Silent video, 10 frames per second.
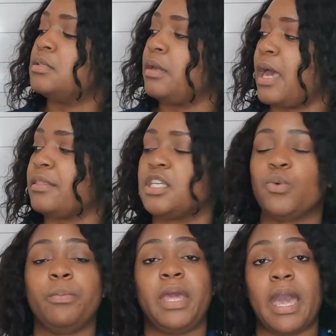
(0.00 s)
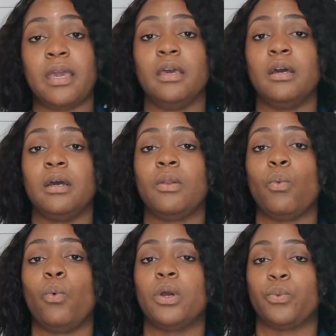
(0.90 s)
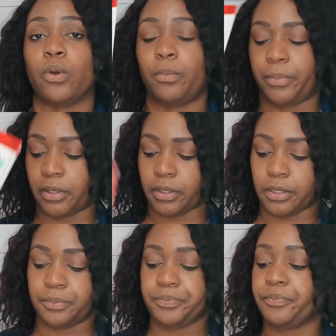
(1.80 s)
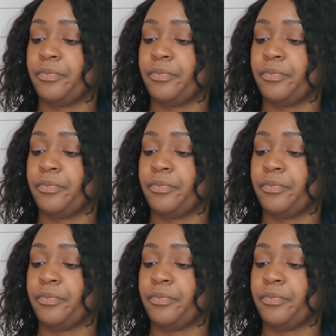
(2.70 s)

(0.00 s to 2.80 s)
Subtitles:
So yeah, this would be a good wardrobe builder.